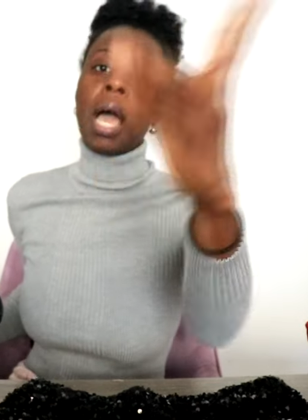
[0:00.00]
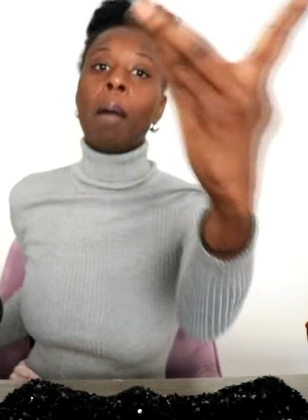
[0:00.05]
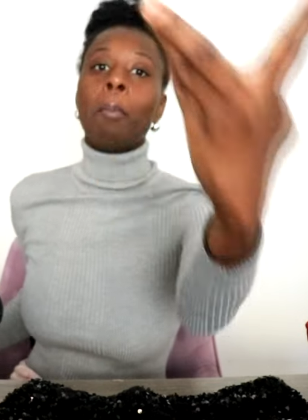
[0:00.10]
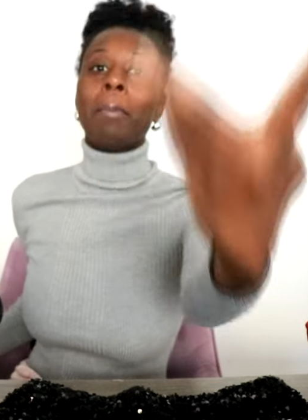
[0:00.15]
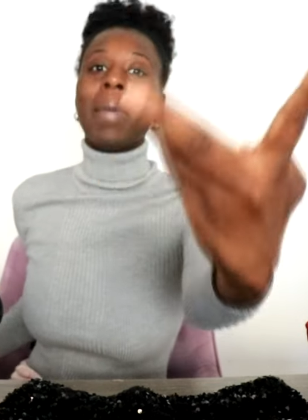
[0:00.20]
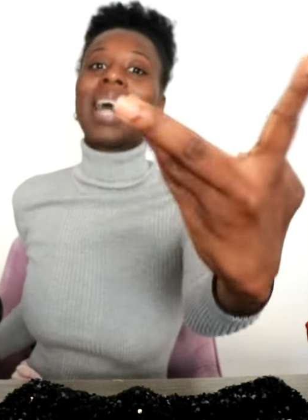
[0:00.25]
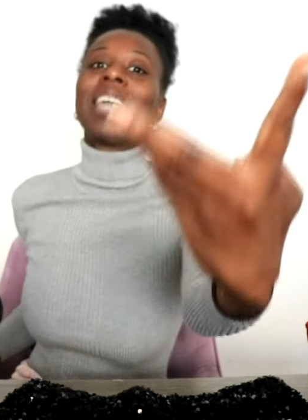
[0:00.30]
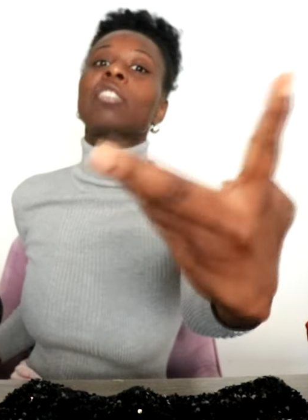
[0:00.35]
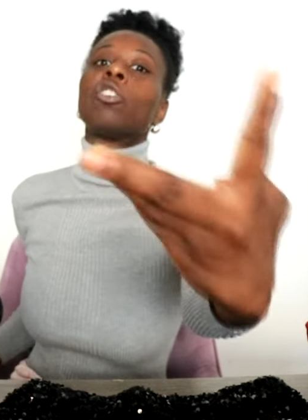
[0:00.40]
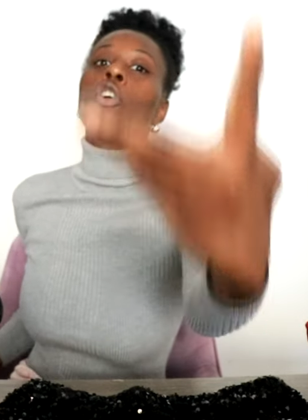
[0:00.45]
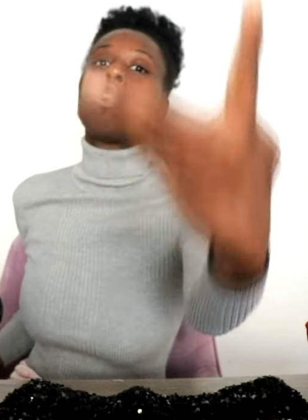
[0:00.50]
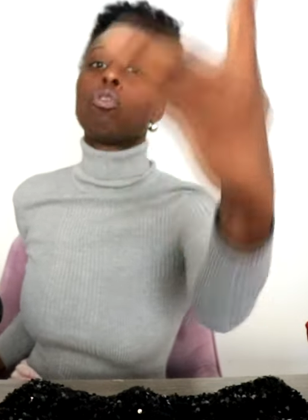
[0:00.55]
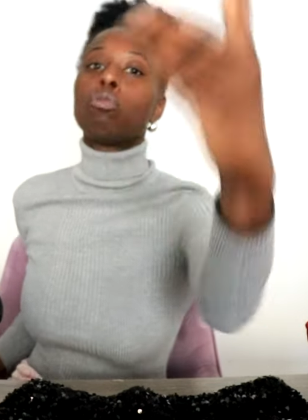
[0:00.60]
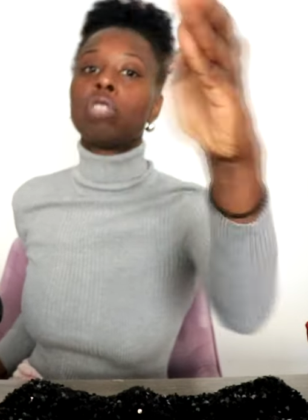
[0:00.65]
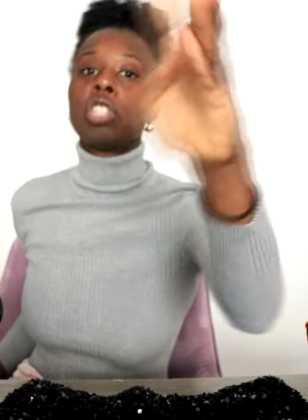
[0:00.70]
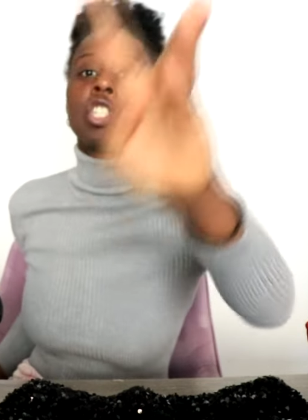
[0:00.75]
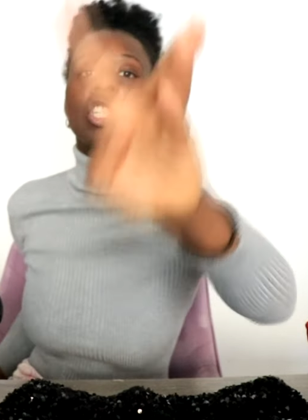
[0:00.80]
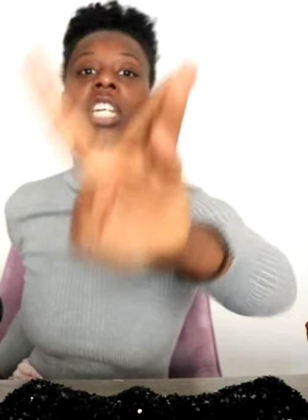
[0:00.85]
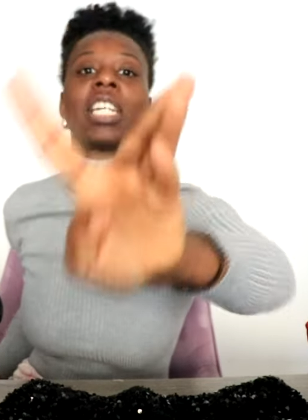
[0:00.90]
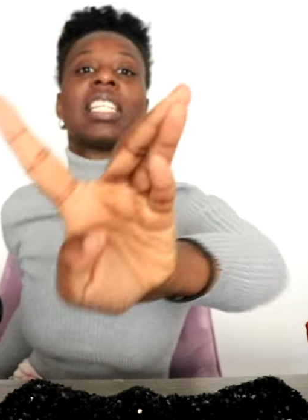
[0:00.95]
My
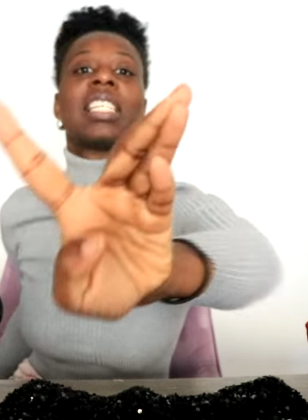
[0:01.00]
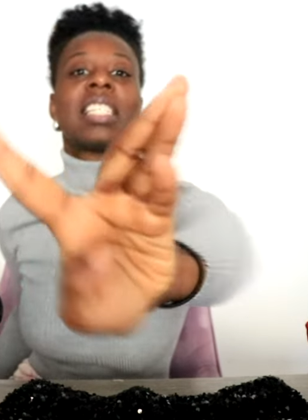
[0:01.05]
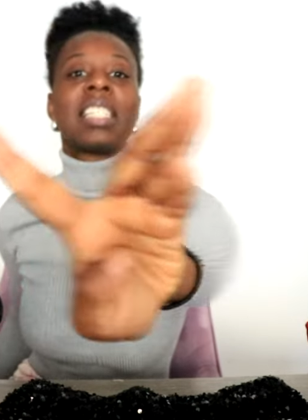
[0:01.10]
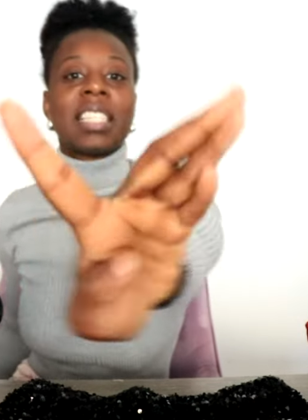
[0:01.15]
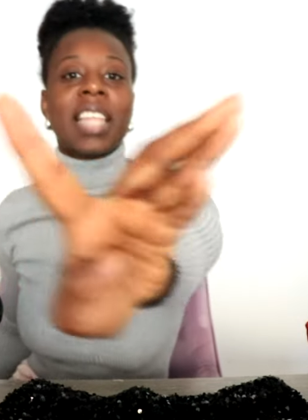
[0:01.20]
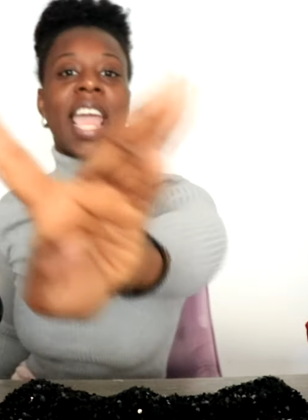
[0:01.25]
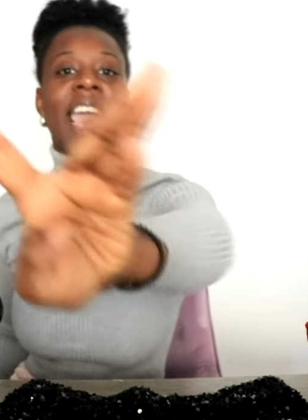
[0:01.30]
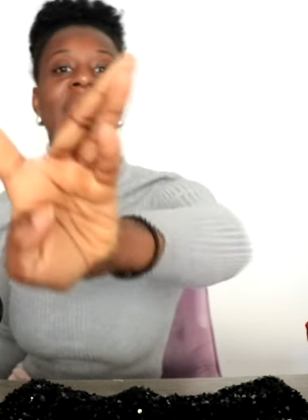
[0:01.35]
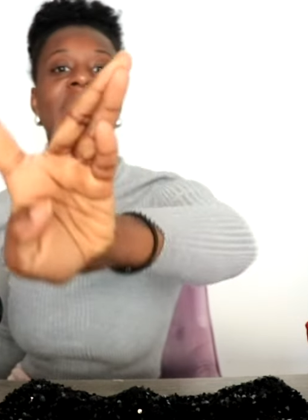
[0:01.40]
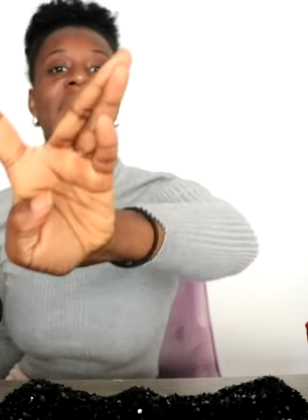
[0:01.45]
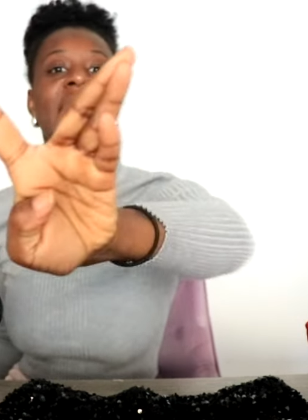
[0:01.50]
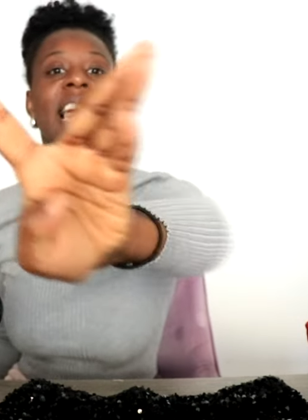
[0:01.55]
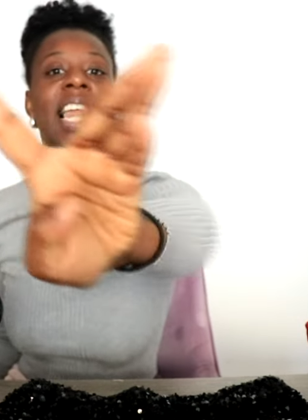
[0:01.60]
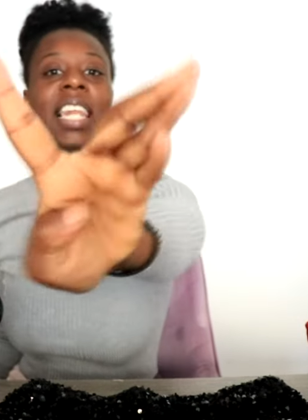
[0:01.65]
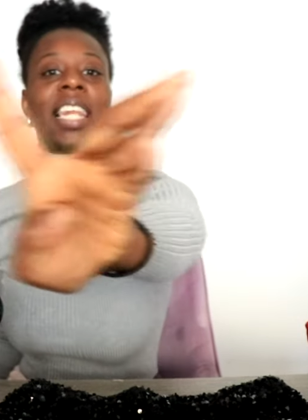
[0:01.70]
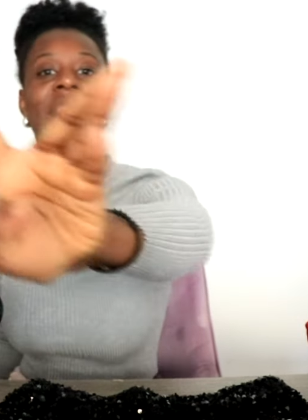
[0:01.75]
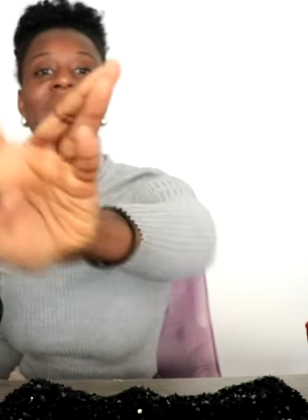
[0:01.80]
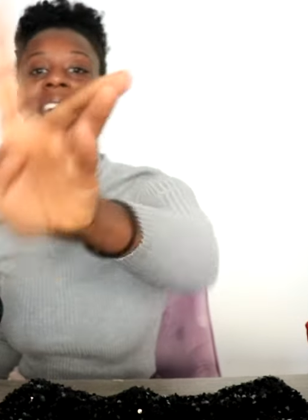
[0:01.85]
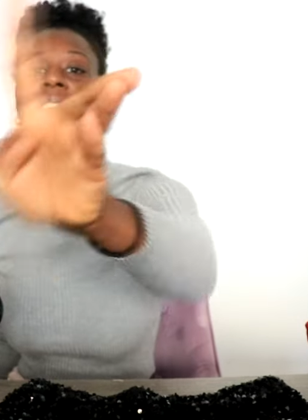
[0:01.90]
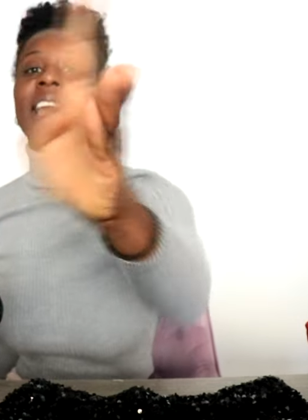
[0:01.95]
toes is gonna stay
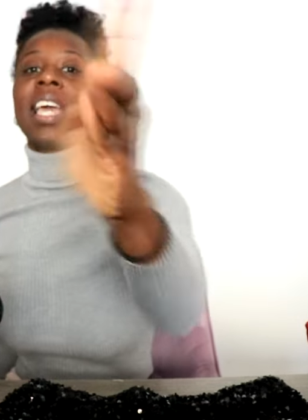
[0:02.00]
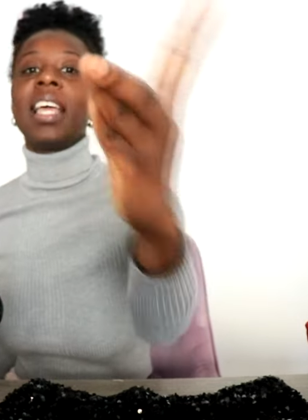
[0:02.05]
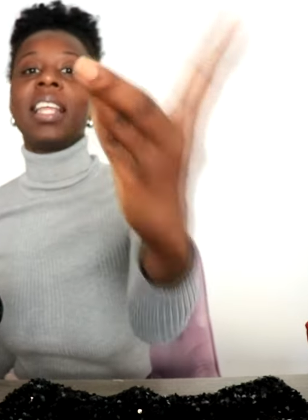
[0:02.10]
like